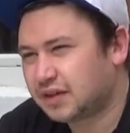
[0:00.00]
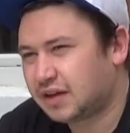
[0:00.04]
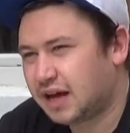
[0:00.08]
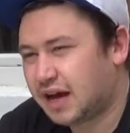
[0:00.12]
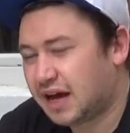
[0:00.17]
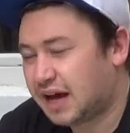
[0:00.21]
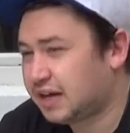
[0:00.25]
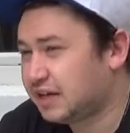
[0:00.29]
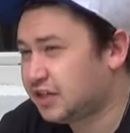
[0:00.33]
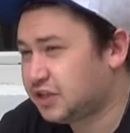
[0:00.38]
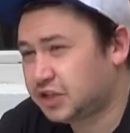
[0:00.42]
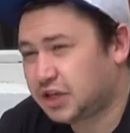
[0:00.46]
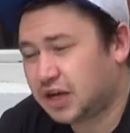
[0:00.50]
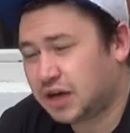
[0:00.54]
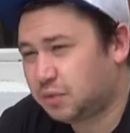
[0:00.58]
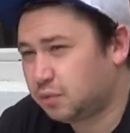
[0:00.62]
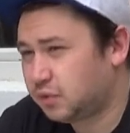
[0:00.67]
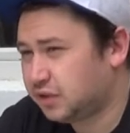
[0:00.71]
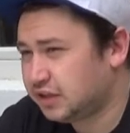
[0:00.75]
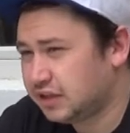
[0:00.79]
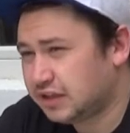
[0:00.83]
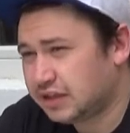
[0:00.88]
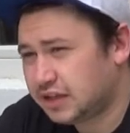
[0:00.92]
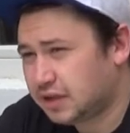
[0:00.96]
I had a chat
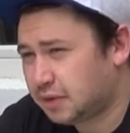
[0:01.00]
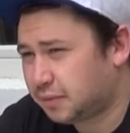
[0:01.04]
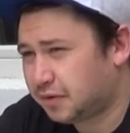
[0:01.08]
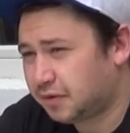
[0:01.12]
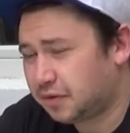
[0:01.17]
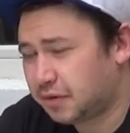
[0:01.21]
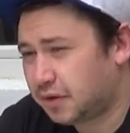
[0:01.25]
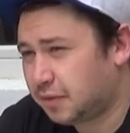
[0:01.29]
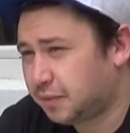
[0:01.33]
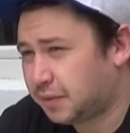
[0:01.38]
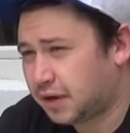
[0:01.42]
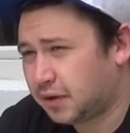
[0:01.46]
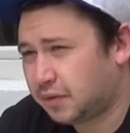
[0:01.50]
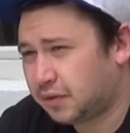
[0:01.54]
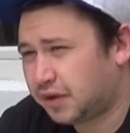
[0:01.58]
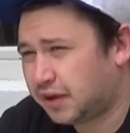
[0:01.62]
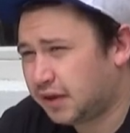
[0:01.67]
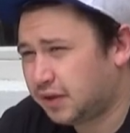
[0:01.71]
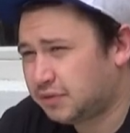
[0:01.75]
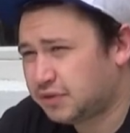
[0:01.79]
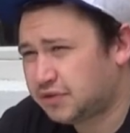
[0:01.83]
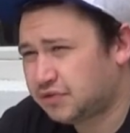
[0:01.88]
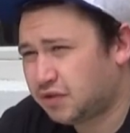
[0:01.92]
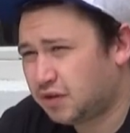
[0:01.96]
with Leah about
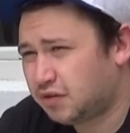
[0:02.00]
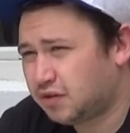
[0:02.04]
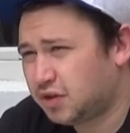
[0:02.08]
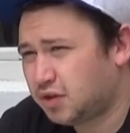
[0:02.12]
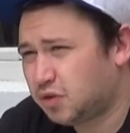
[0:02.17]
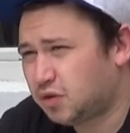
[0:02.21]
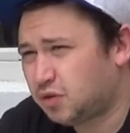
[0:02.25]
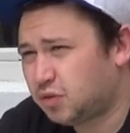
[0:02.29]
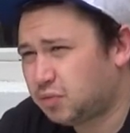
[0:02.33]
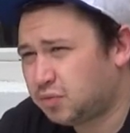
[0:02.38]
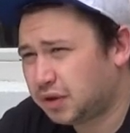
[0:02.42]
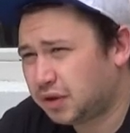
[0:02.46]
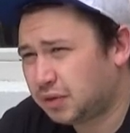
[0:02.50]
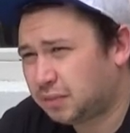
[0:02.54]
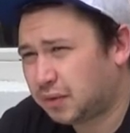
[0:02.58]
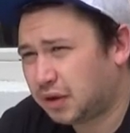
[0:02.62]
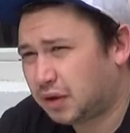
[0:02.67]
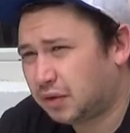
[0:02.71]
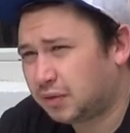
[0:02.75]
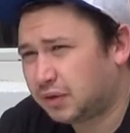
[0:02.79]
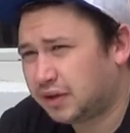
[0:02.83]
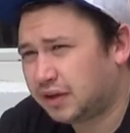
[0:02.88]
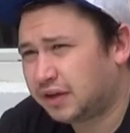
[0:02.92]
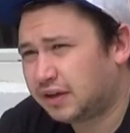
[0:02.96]
it. I was very open
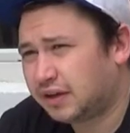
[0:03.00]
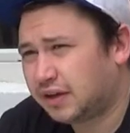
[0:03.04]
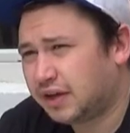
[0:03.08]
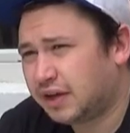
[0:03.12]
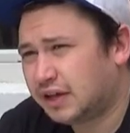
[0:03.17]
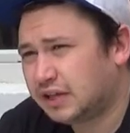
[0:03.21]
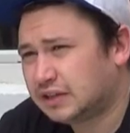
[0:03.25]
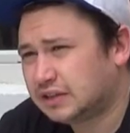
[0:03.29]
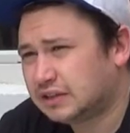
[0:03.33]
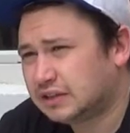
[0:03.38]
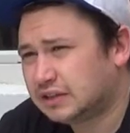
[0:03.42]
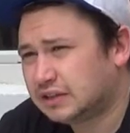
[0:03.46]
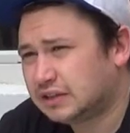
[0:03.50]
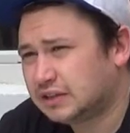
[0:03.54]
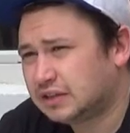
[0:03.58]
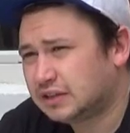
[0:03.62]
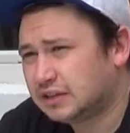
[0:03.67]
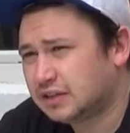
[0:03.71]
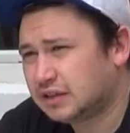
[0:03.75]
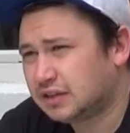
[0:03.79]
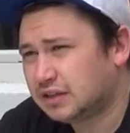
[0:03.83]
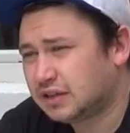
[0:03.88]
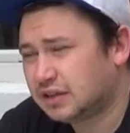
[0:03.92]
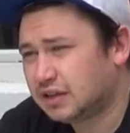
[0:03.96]
about it,
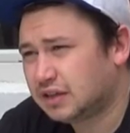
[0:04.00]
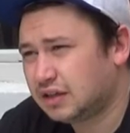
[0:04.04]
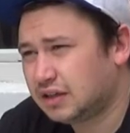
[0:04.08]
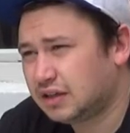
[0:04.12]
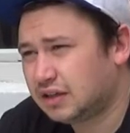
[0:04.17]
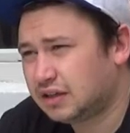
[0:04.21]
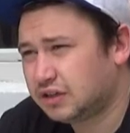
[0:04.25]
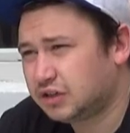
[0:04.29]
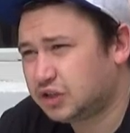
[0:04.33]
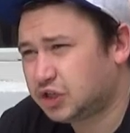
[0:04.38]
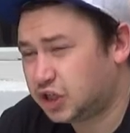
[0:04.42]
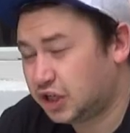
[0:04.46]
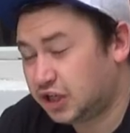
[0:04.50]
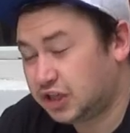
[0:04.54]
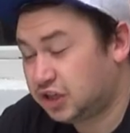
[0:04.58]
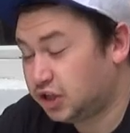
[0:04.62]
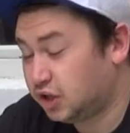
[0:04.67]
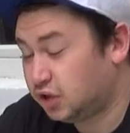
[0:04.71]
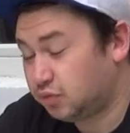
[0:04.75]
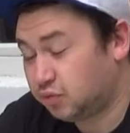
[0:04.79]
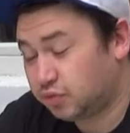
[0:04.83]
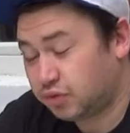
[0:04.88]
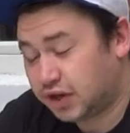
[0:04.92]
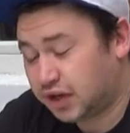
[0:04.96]
and she
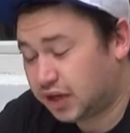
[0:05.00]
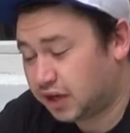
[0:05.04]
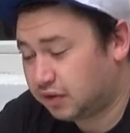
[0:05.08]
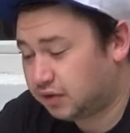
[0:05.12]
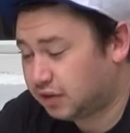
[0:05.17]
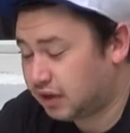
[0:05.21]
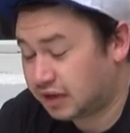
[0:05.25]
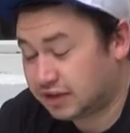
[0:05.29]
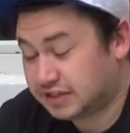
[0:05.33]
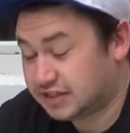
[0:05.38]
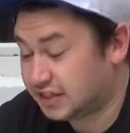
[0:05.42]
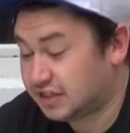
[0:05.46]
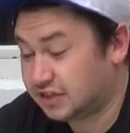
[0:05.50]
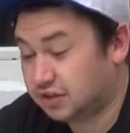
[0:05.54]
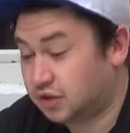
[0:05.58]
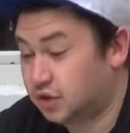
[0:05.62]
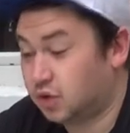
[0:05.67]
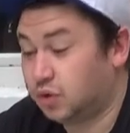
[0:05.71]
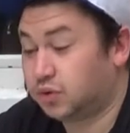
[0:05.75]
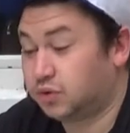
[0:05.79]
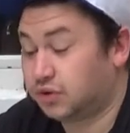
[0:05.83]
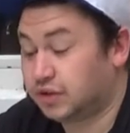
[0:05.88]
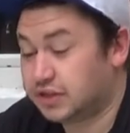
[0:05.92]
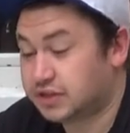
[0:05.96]
knew Ray. I didn't
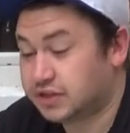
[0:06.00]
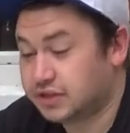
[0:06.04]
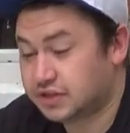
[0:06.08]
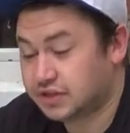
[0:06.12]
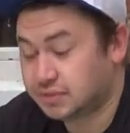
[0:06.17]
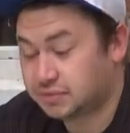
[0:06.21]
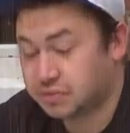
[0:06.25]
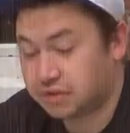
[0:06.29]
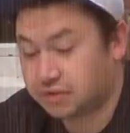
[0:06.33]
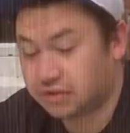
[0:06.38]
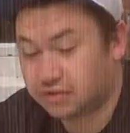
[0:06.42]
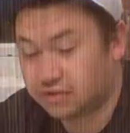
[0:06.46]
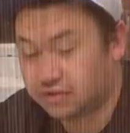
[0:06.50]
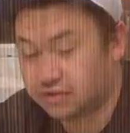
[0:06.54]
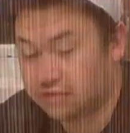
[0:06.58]
know this, but